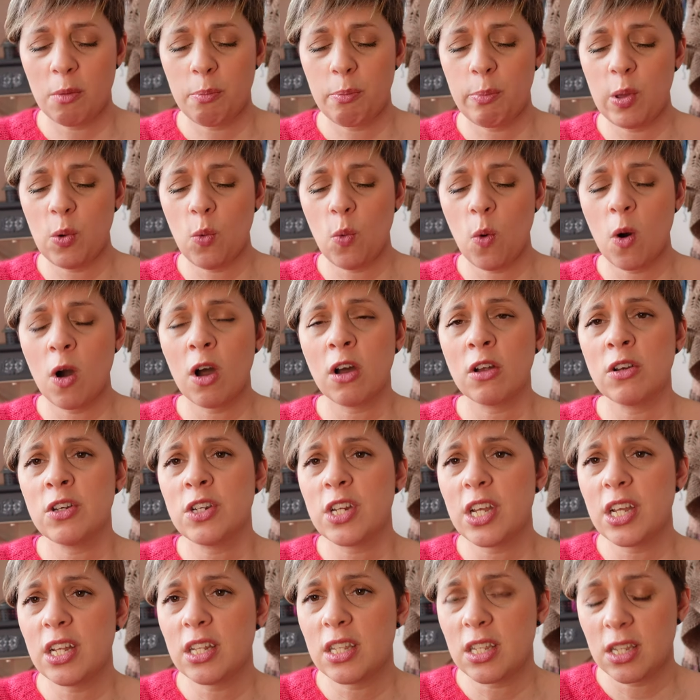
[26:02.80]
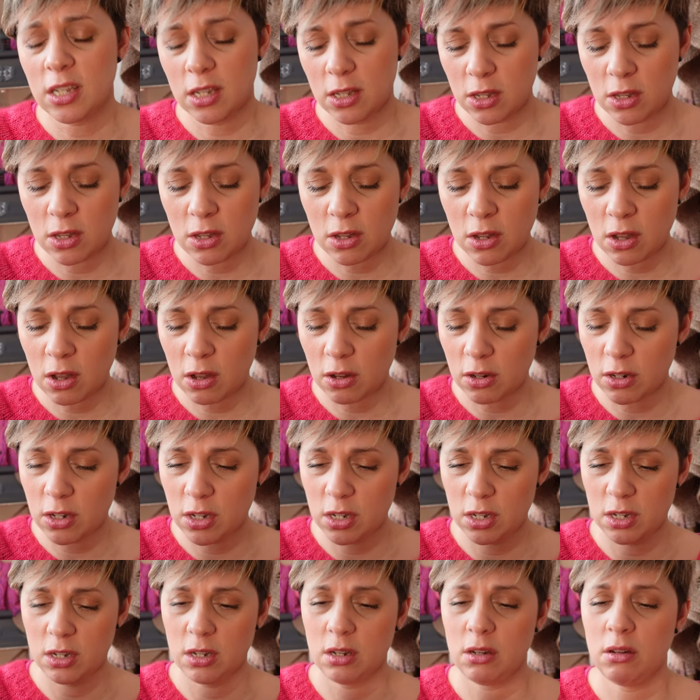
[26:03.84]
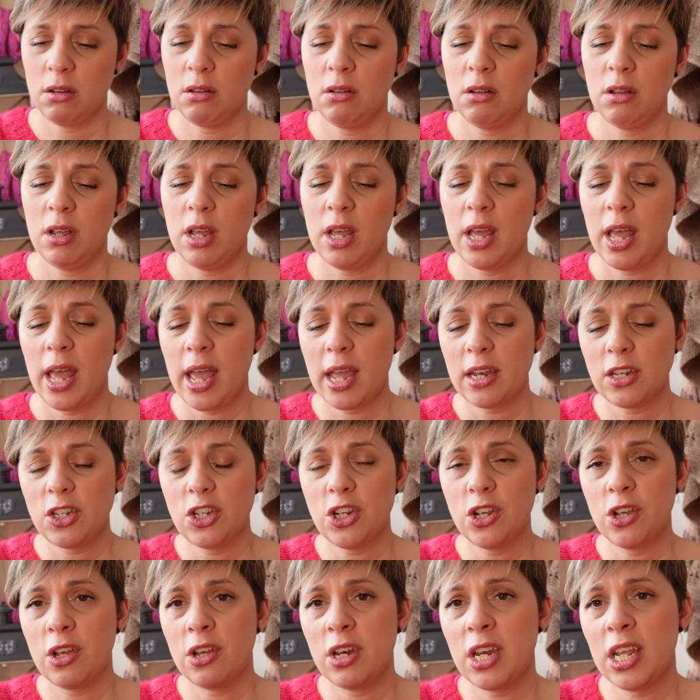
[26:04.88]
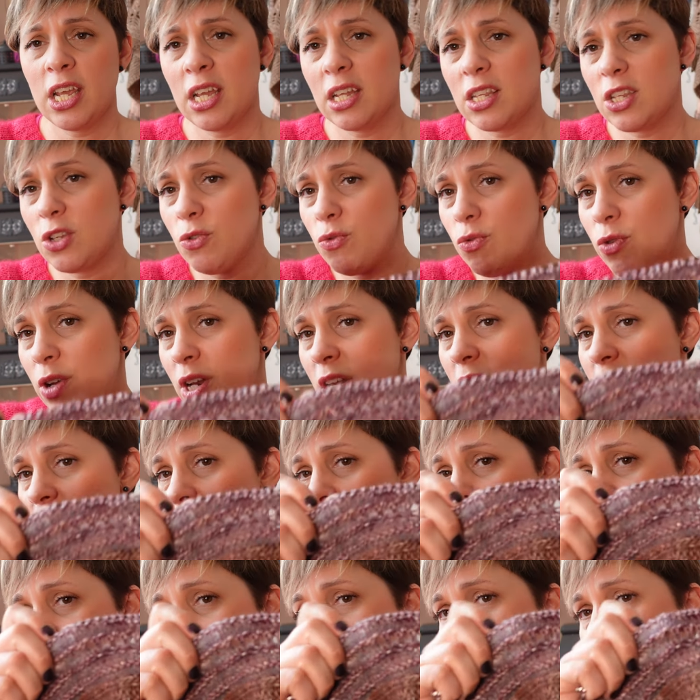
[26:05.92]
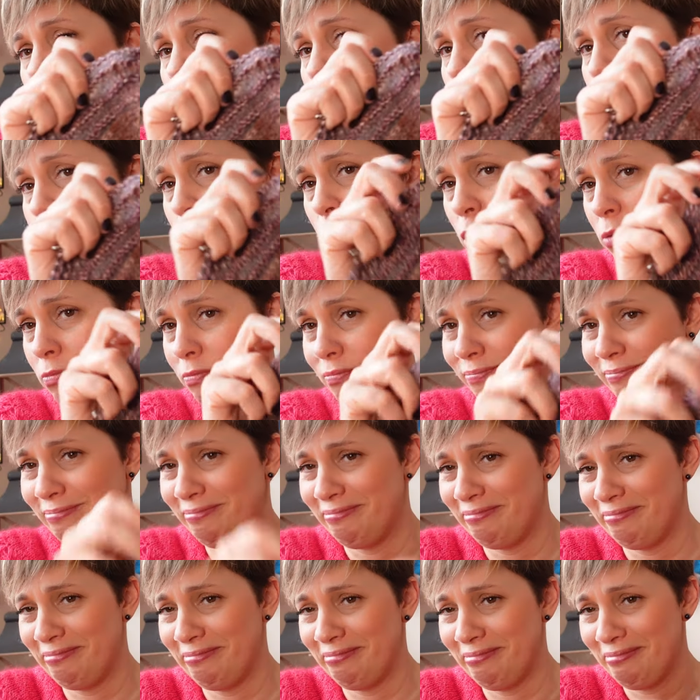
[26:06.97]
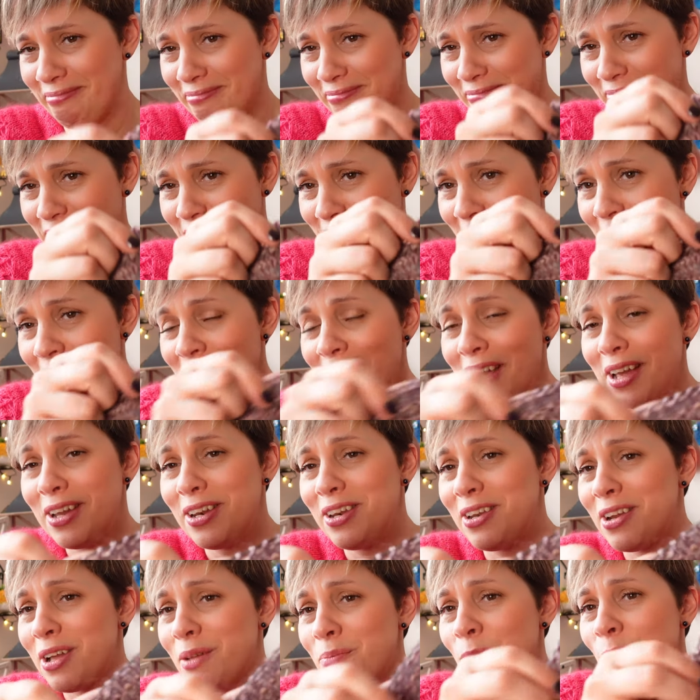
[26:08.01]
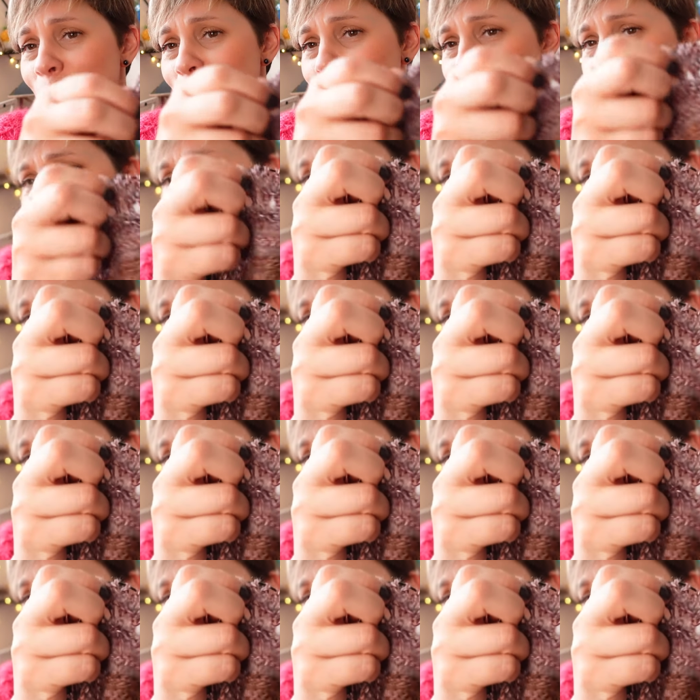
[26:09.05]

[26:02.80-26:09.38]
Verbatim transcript: be warned, it's not head turning, it's really soft. Not much